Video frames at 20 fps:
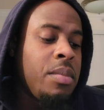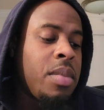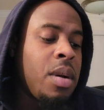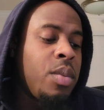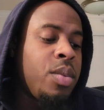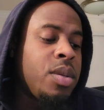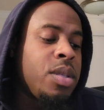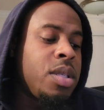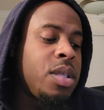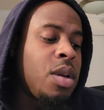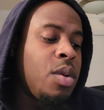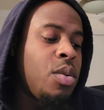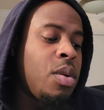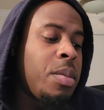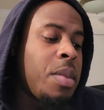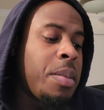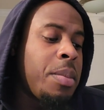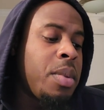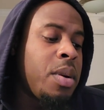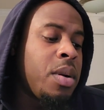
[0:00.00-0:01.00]
we still
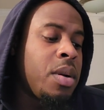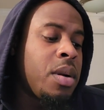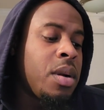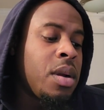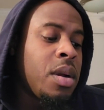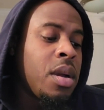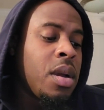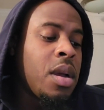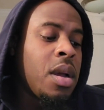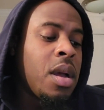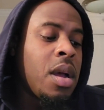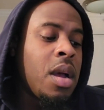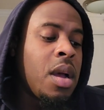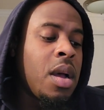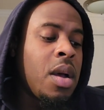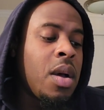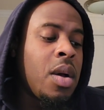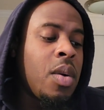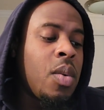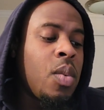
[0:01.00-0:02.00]
remember
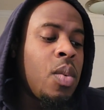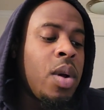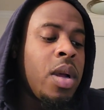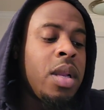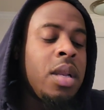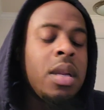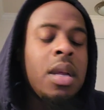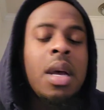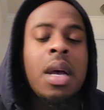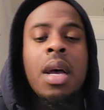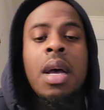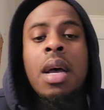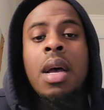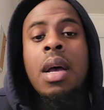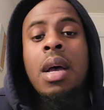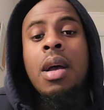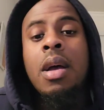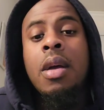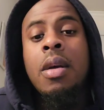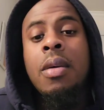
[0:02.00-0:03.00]

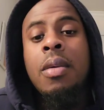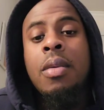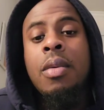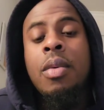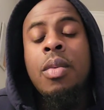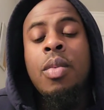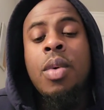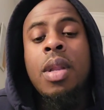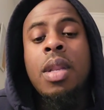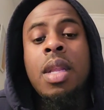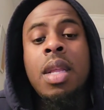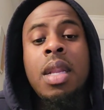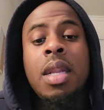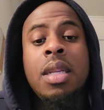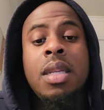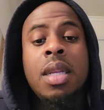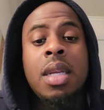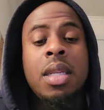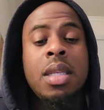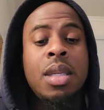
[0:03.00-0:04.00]
what
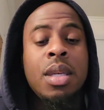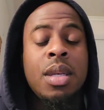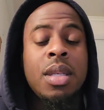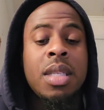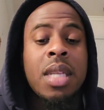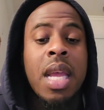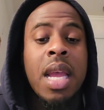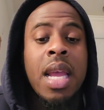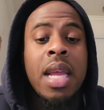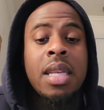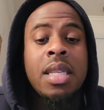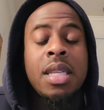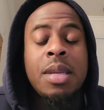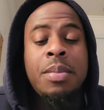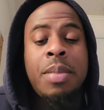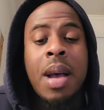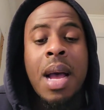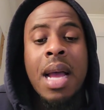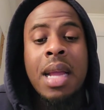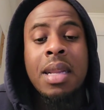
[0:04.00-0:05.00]
Nitty did to his
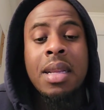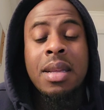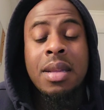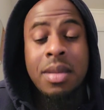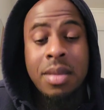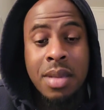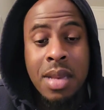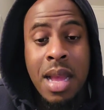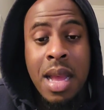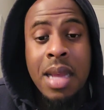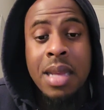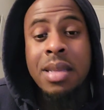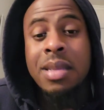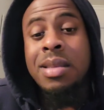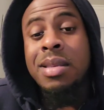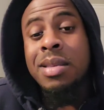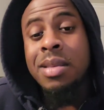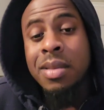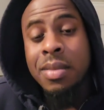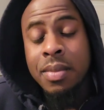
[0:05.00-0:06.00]
antibody.
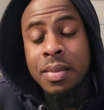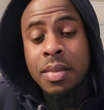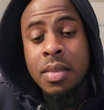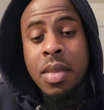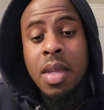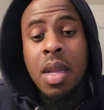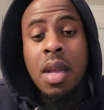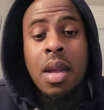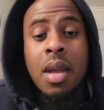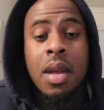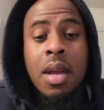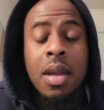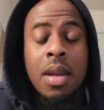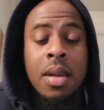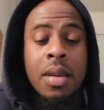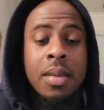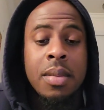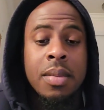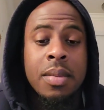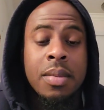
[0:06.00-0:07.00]
Nice.
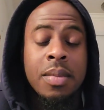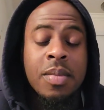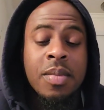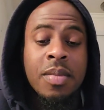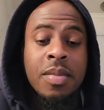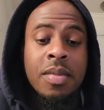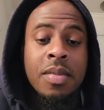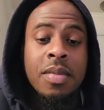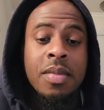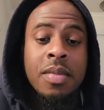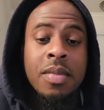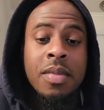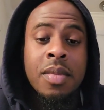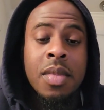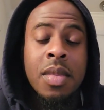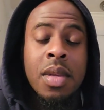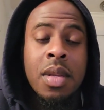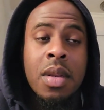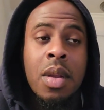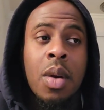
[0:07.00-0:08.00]
Um,
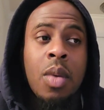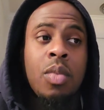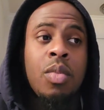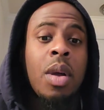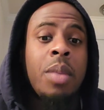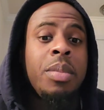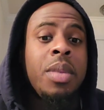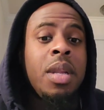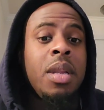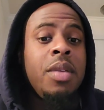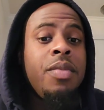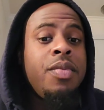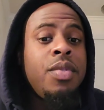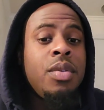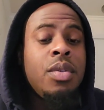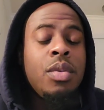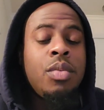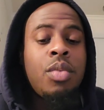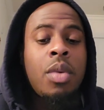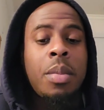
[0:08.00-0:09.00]
Rum Nitty. If
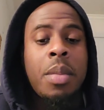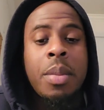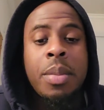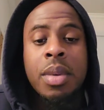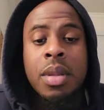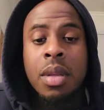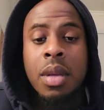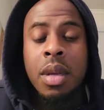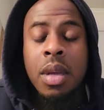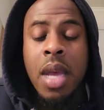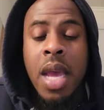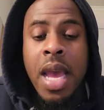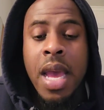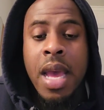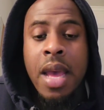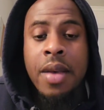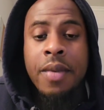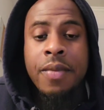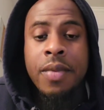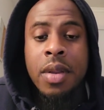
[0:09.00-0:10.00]
you remember the
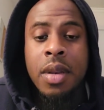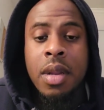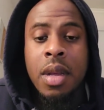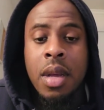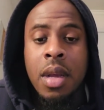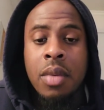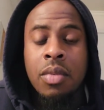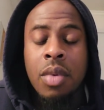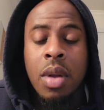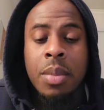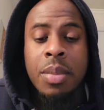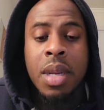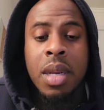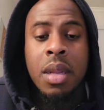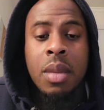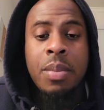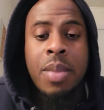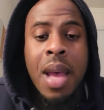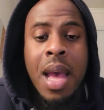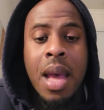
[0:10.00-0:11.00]
Av and Rum
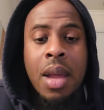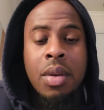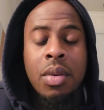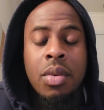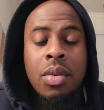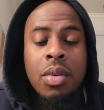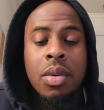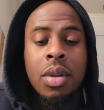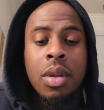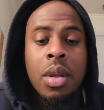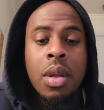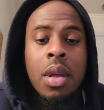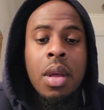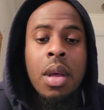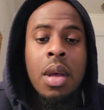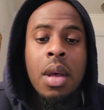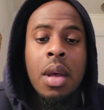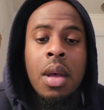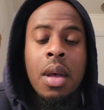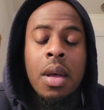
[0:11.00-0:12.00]
Nitty battle,
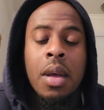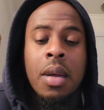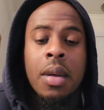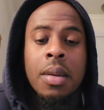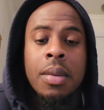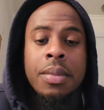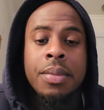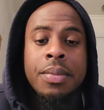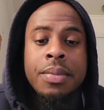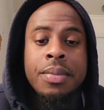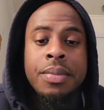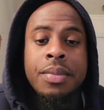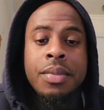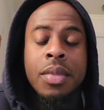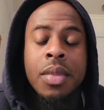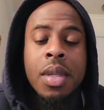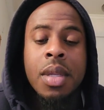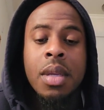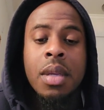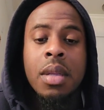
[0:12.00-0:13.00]

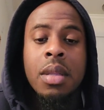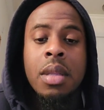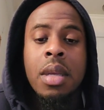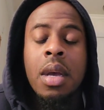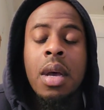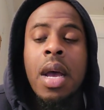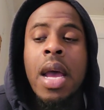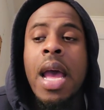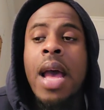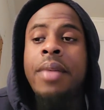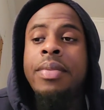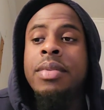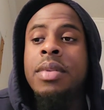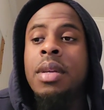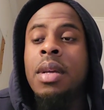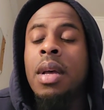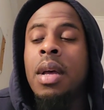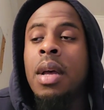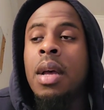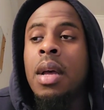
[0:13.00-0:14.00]
they'll have
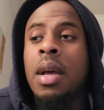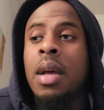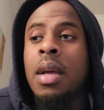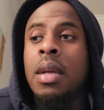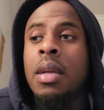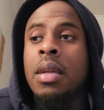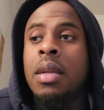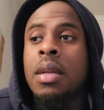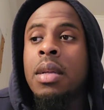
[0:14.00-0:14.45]
to